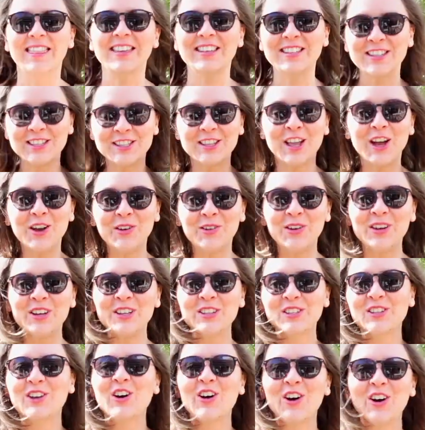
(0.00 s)
The snow
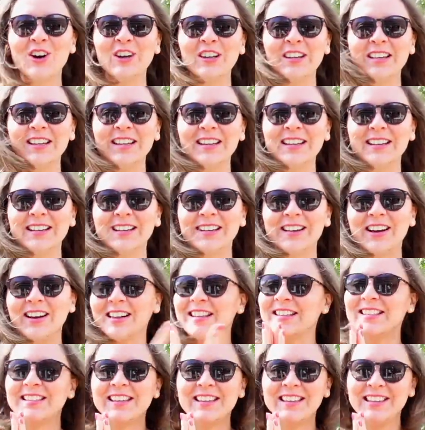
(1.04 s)
has gone.
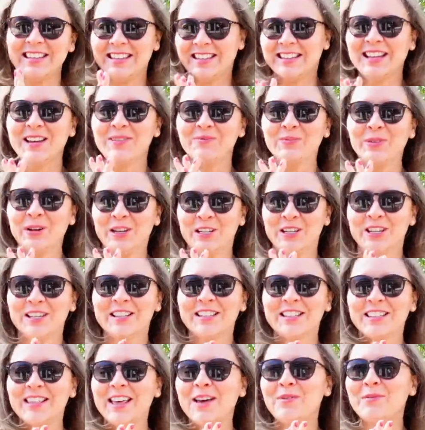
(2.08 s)
Can't say that the
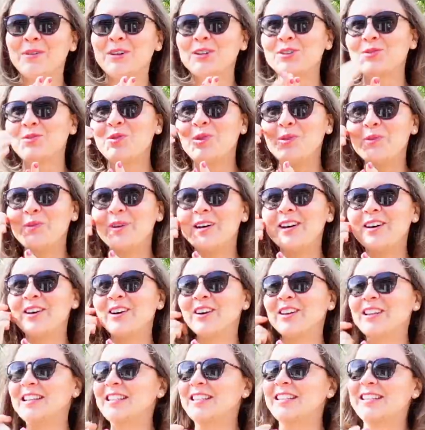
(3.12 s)
temperatures are that much warmer,
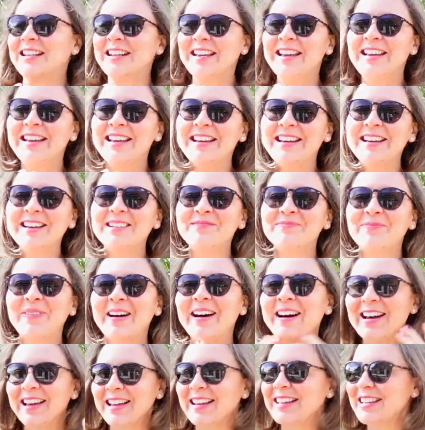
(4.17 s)
honestly,
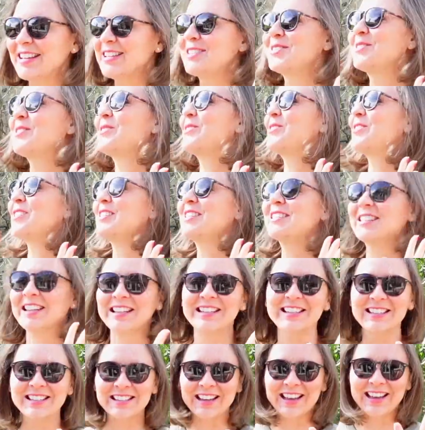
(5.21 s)
but at least we've got
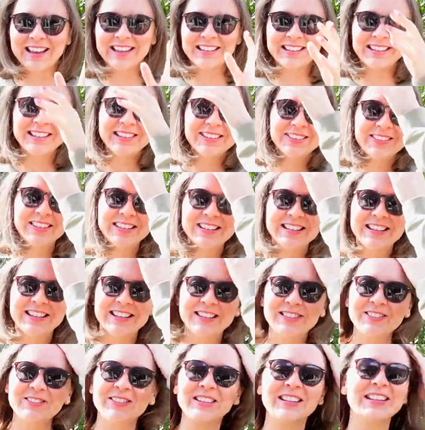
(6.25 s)
sunshine, which
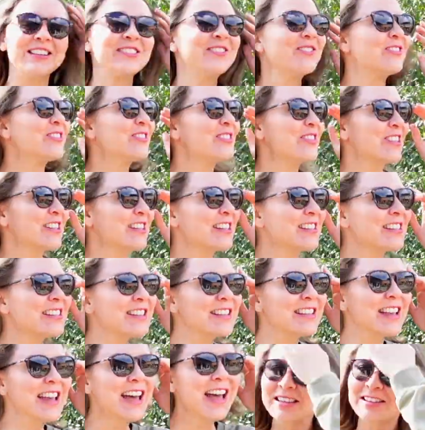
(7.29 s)
is really
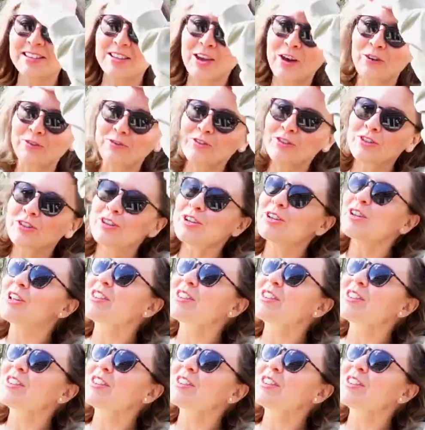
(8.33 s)
gorgeous. This afternoon,